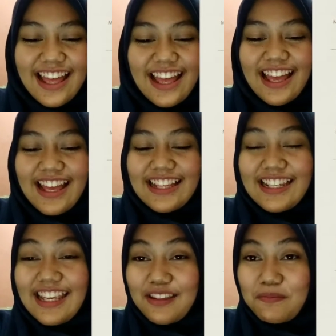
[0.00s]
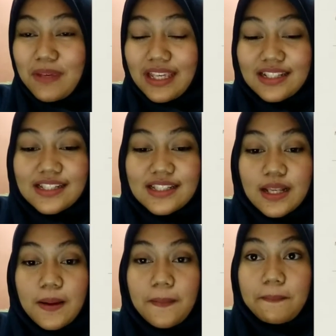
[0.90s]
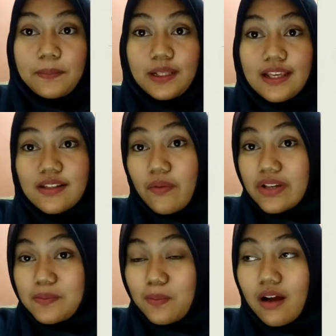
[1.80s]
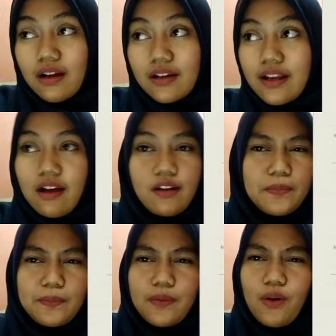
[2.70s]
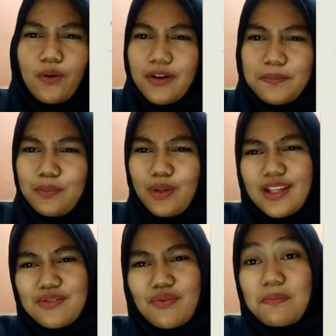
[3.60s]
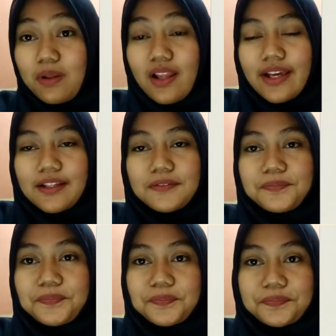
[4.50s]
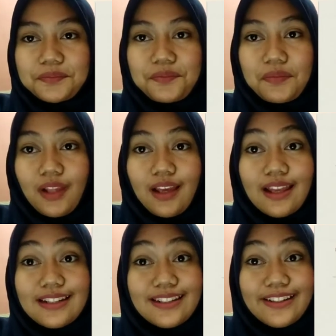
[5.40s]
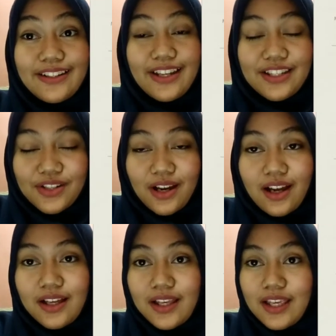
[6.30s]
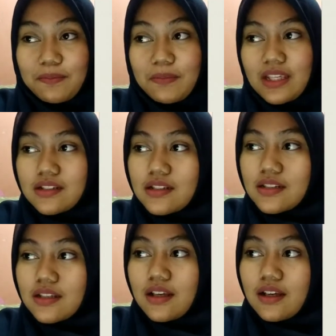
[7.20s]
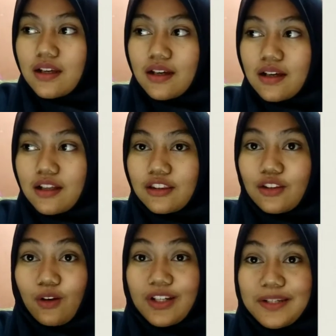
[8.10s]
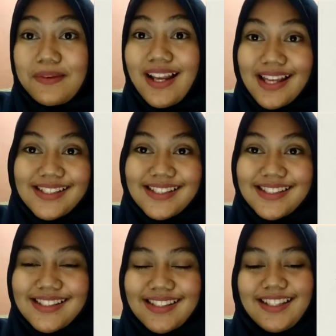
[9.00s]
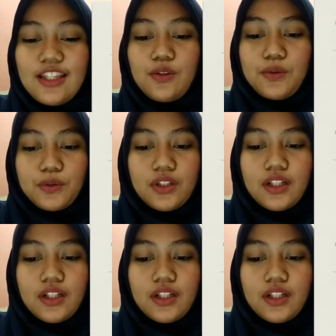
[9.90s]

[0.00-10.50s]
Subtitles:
And it means please respond or please reply. And in Indonesia, it means tolong dibalas, gitu.